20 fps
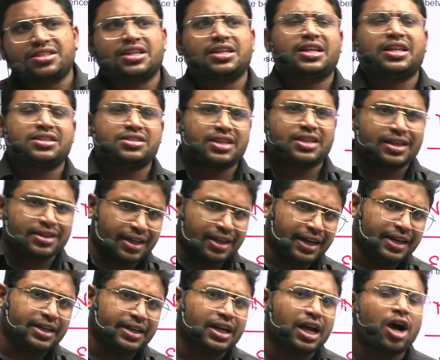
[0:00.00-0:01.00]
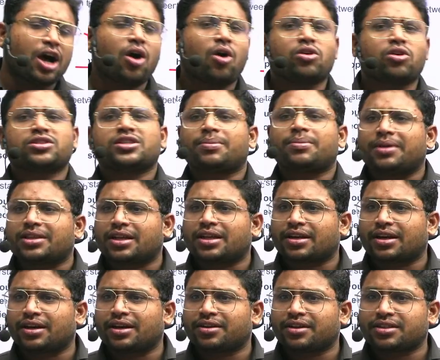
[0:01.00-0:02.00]
let's say in India or some other
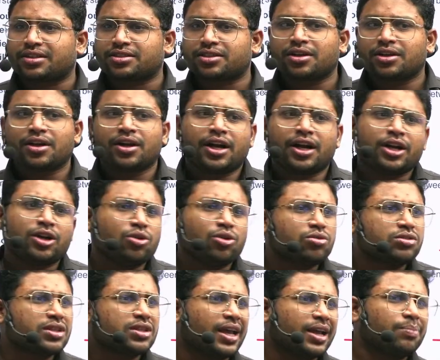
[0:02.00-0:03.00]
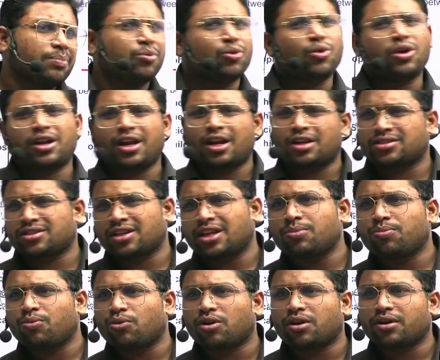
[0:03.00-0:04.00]
countries, it looks like poor are still
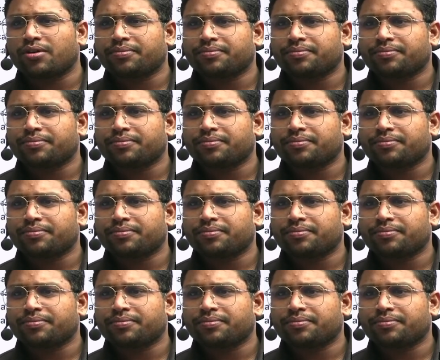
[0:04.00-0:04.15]
poor.